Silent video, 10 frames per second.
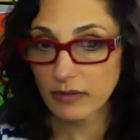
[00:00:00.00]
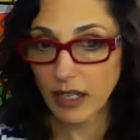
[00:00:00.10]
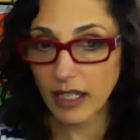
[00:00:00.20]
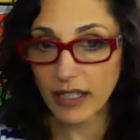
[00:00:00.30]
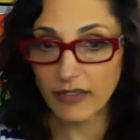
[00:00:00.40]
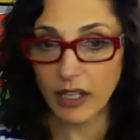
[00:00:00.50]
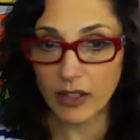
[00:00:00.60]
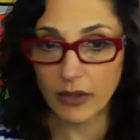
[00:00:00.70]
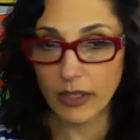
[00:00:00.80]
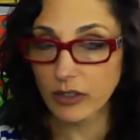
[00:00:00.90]
I'd have a lot of
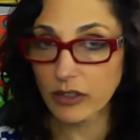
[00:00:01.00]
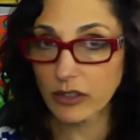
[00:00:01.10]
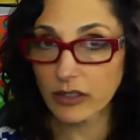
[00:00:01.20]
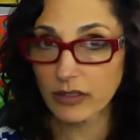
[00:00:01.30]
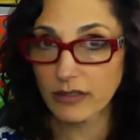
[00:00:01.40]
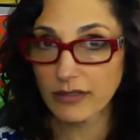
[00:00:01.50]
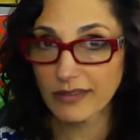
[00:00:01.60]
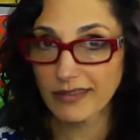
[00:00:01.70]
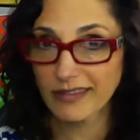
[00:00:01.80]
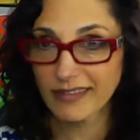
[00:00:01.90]
questions.
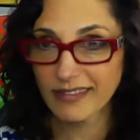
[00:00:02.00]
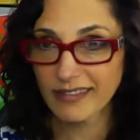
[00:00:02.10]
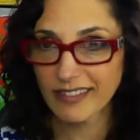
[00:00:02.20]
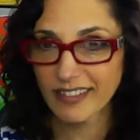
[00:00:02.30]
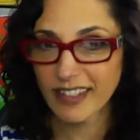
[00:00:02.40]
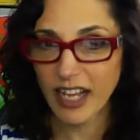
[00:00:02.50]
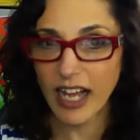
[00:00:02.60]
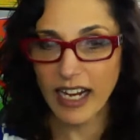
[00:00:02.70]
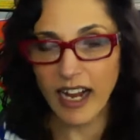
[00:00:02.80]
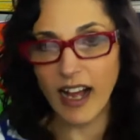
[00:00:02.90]

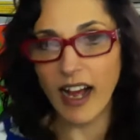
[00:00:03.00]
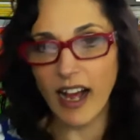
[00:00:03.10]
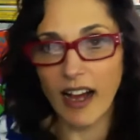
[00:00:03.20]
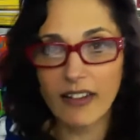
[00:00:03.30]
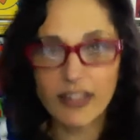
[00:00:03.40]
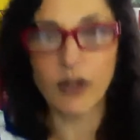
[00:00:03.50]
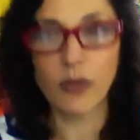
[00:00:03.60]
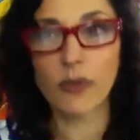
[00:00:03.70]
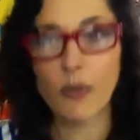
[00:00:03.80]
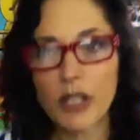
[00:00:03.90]
And you know,
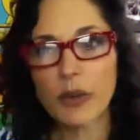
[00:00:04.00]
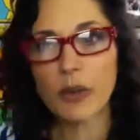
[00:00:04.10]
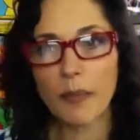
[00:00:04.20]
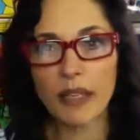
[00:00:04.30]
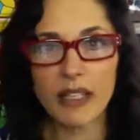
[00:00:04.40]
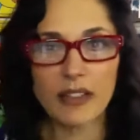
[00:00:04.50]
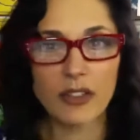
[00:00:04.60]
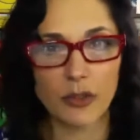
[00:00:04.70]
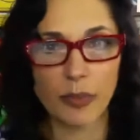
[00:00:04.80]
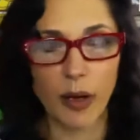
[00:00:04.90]
what do you want me
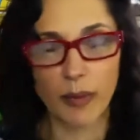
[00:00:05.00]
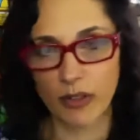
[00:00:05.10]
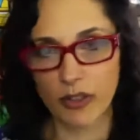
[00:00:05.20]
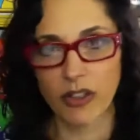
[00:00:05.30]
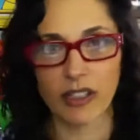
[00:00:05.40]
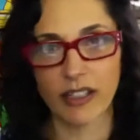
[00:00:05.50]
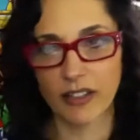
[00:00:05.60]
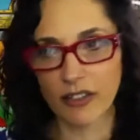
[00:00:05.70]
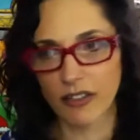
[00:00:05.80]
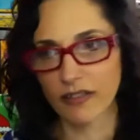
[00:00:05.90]
to publish on the
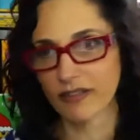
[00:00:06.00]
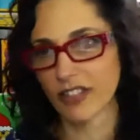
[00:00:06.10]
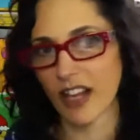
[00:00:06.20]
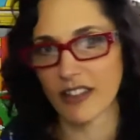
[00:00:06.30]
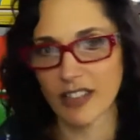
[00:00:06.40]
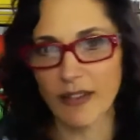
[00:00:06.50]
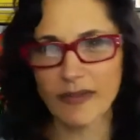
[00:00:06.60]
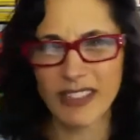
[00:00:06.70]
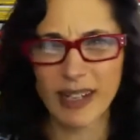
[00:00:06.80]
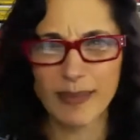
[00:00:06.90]
Kindle Challenge?
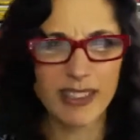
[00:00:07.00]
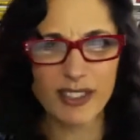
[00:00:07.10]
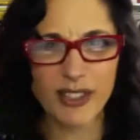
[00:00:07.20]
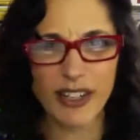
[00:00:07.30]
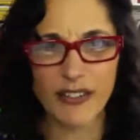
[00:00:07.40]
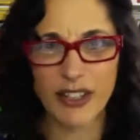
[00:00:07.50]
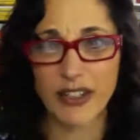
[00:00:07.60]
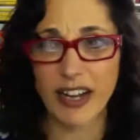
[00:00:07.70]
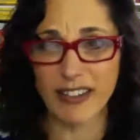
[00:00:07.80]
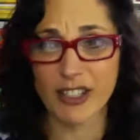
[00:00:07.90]
I'm still trying to figure
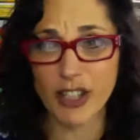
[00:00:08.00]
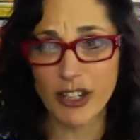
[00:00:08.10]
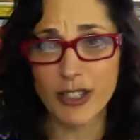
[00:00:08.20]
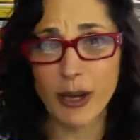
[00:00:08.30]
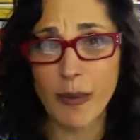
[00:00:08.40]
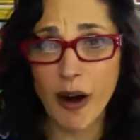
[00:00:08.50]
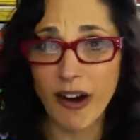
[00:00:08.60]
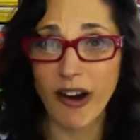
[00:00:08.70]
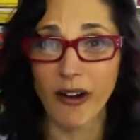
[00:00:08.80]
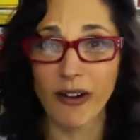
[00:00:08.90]
it out. It starts
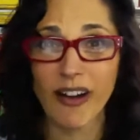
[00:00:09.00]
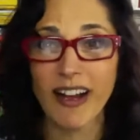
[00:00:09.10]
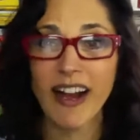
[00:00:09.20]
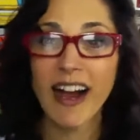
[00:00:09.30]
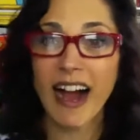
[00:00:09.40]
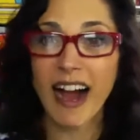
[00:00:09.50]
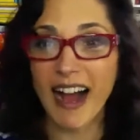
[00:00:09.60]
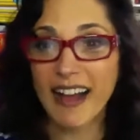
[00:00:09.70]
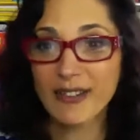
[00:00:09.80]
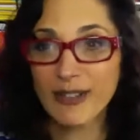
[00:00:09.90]
tomorrow.
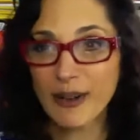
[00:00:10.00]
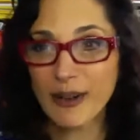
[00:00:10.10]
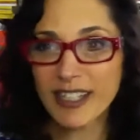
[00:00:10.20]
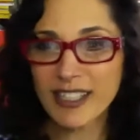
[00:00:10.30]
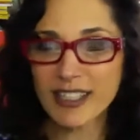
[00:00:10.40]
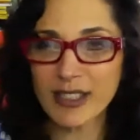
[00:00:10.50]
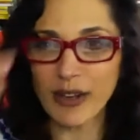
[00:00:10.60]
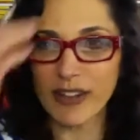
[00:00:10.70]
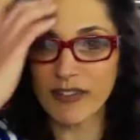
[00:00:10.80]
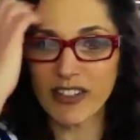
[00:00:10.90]
I don't know what I should do.
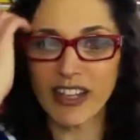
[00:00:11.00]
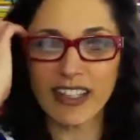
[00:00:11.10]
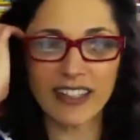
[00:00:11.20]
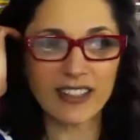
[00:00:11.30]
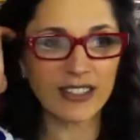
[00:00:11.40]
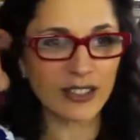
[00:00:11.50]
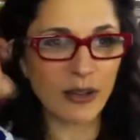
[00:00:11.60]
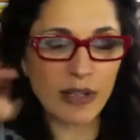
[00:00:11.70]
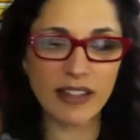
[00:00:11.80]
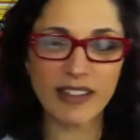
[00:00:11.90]
I feel like there's so
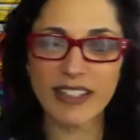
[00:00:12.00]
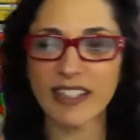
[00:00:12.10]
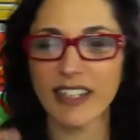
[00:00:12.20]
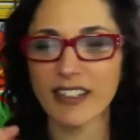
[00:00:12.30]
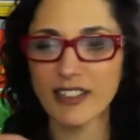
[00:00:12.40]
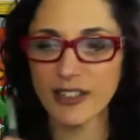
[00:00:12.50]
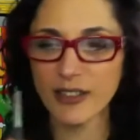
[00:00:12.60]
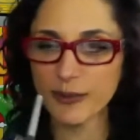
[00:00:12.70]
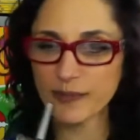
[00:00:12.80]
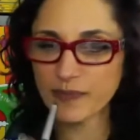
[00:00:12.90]
many things I could
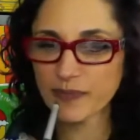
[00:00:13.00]
do.